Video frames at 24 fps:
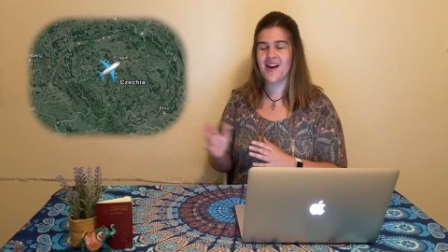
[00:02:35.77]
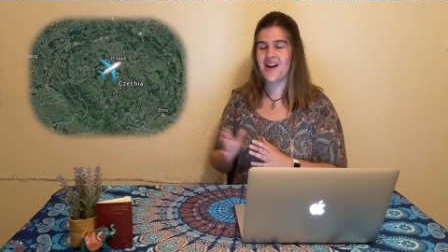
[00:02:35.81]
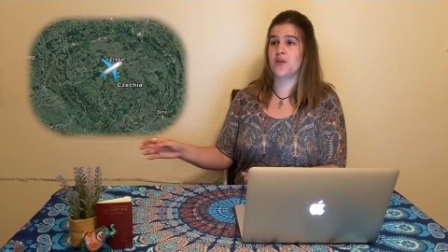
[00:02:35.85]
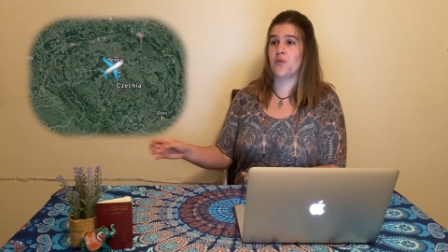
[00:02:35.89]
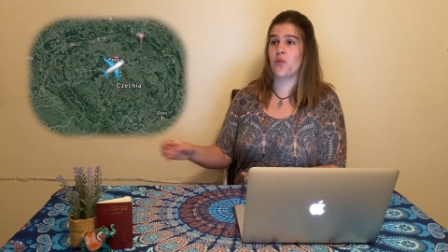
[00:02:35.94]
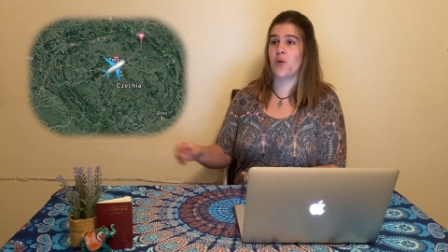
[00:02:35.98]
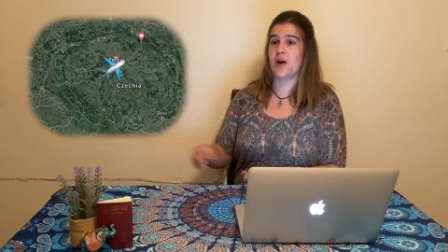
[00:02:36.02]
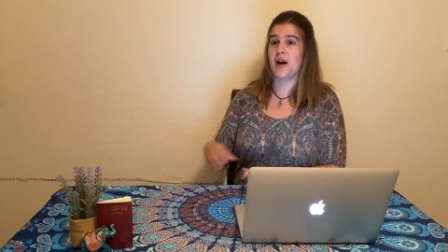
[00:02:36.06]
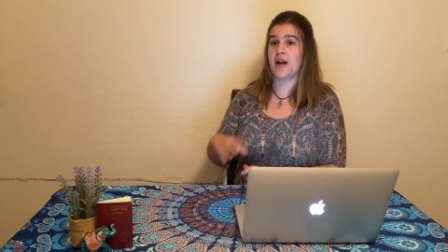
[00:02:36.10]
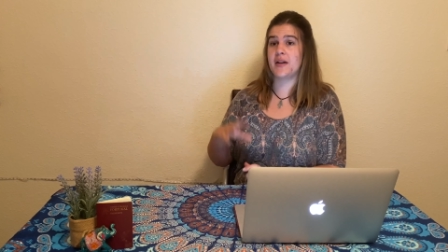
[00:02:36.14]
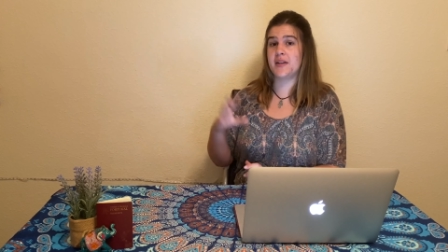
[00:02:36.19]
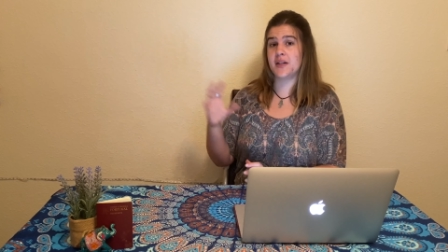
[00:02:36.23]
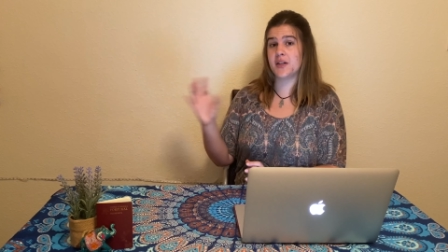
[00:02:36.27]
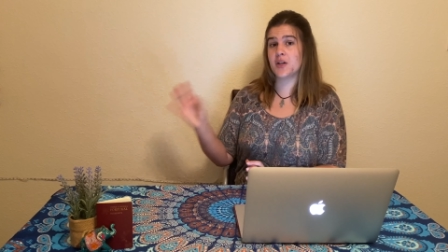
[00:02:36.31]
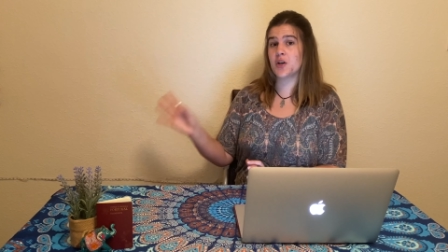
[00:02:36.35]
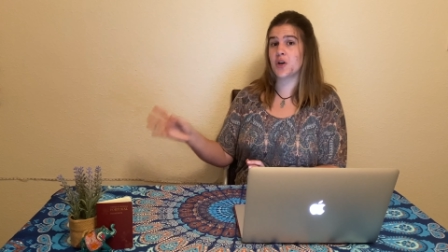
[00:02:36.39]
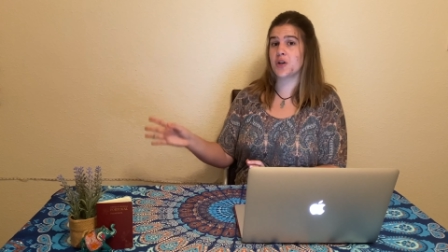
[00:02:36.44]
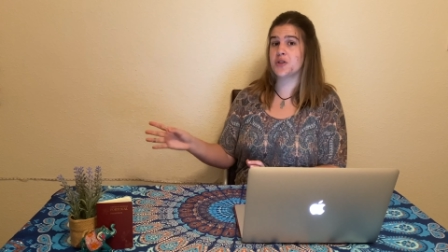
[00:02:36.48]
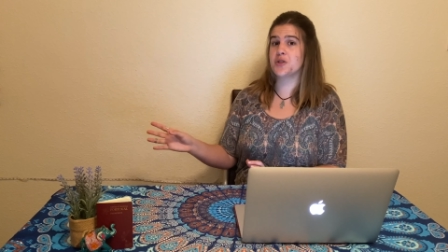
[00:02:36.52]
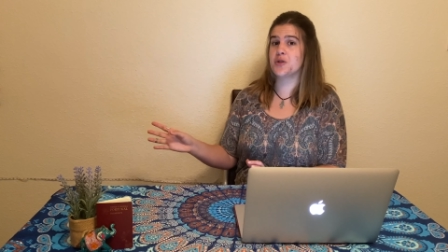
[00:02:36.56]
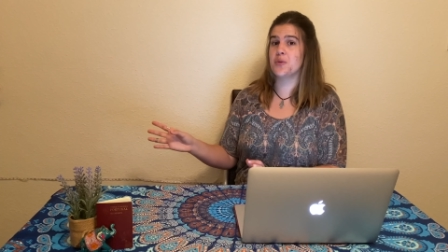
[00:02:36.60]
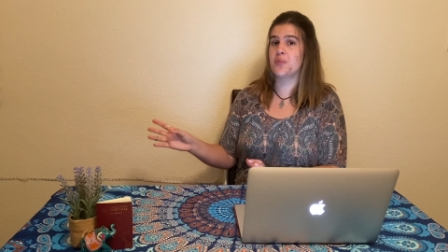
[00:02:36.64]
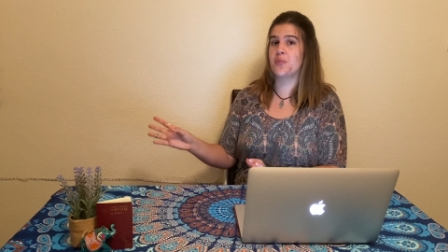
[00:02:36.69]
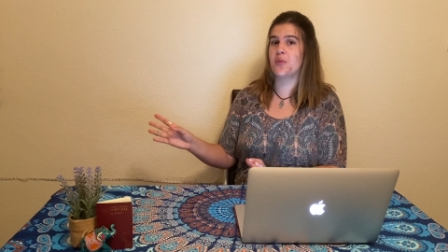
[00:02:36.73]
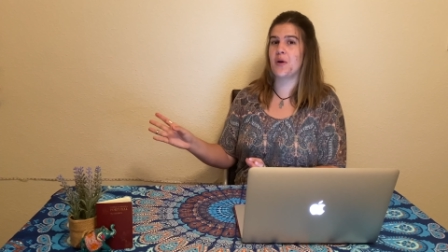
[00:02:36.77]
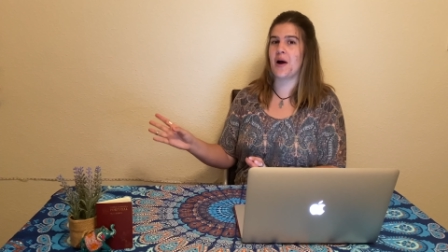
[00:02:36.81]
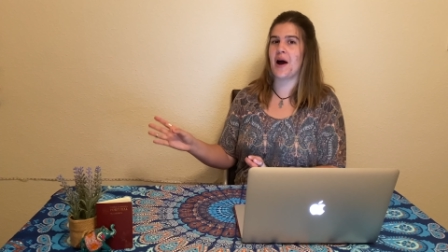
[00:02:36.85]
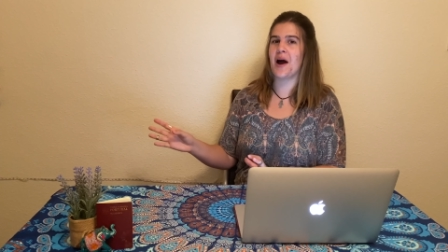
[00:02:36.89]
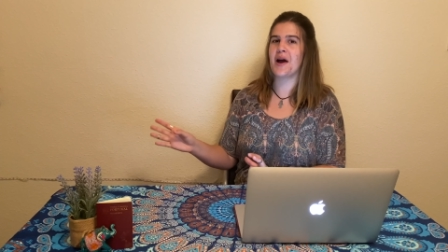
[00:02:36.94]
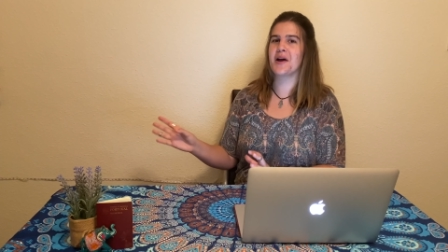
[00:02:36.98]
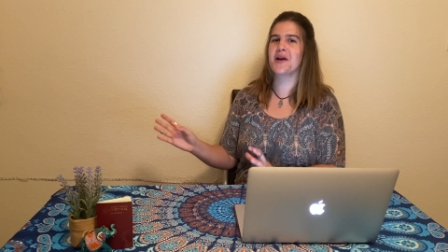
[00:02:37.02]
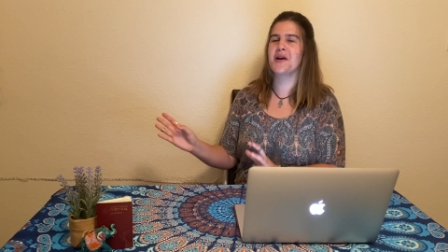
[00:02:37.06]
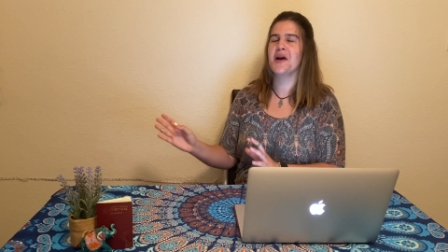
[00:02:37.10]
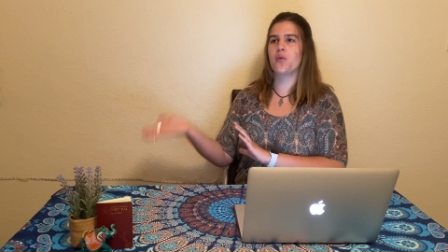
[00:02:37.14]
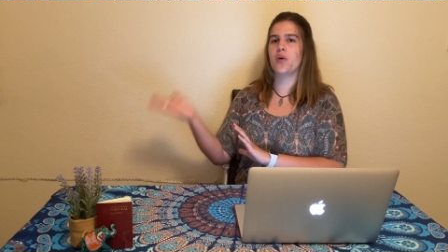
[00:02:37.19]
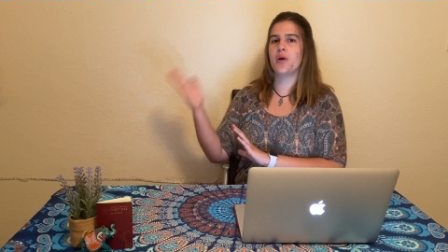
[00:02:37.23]
when I did go to
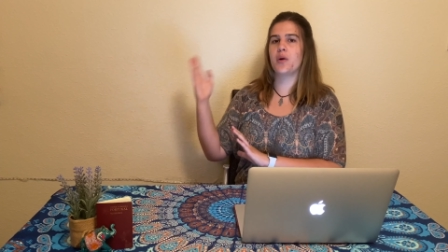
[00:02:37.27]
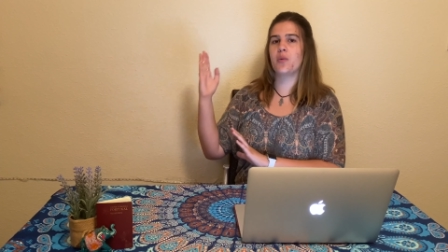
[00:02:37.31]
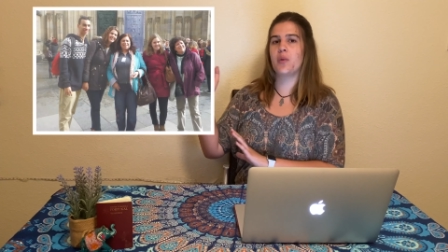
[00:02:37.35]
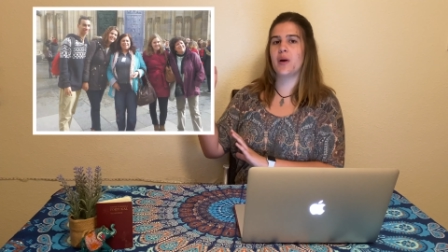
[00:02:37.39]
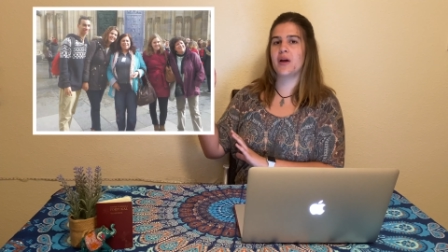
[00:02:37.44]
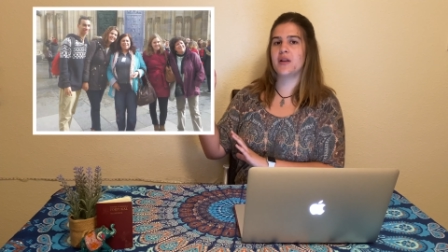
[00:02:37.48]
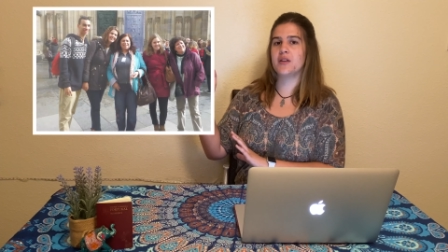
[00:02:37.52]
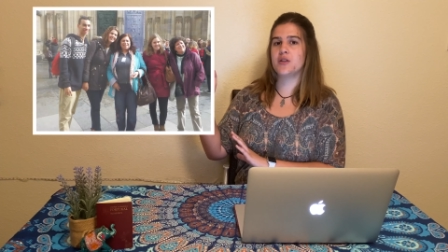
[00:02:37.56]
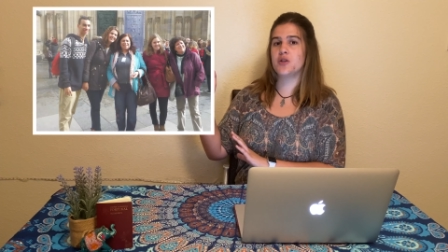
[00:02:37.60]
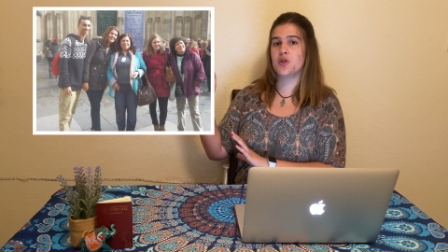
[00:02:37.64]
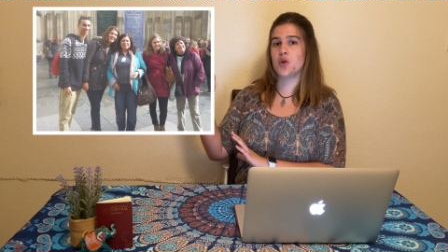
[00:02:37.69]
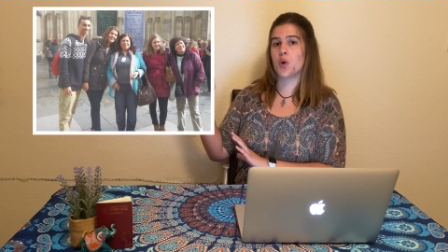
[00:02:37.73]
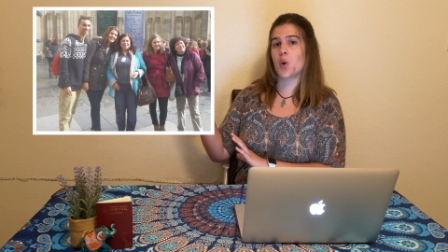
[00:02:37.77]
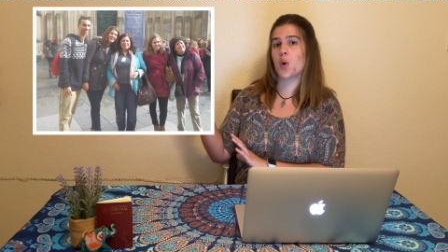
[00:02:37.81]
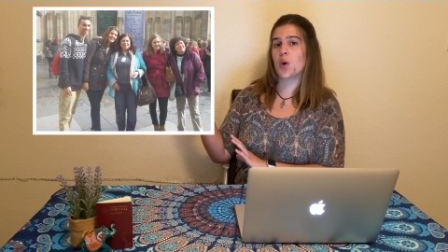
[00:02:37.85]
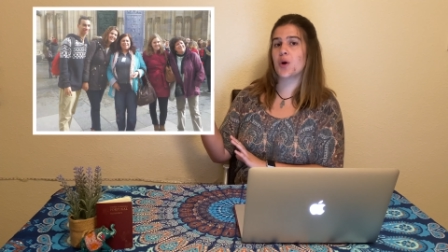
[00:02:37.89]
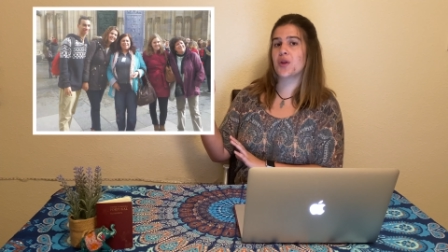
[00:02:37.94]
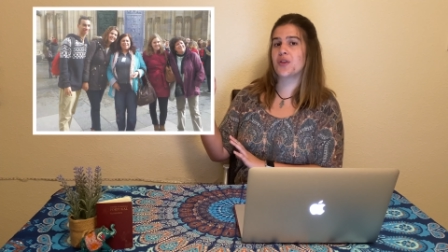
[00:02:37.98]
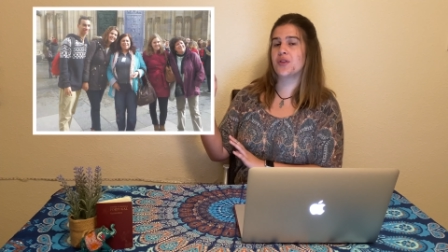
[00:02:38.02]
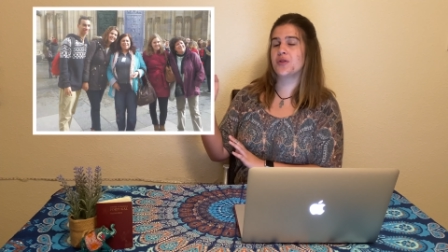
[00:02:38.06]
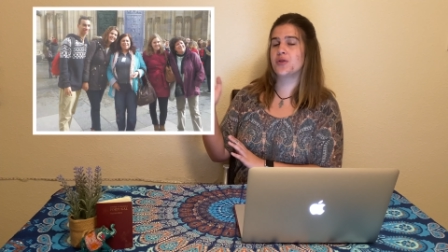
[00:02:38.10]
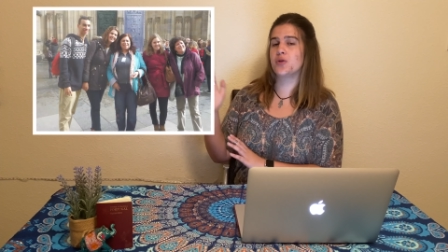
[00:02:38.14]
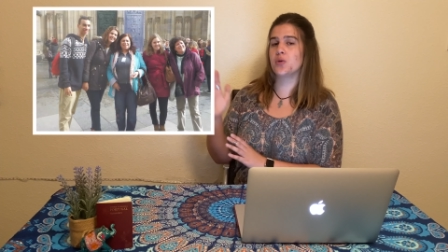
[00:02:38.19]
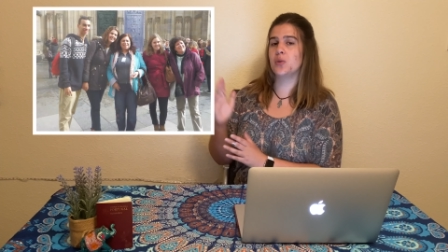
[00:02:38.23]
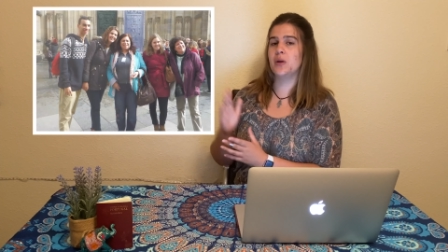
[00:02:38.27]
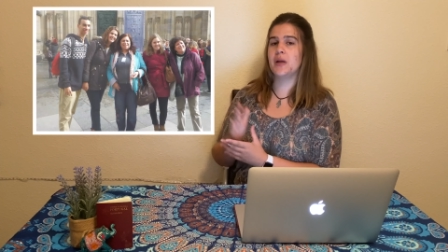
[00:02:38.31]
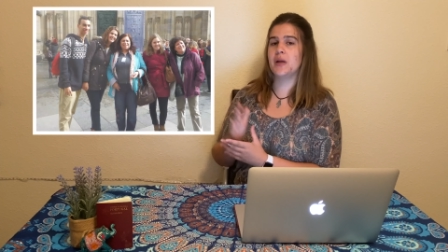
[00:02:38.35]
Prague, we went north to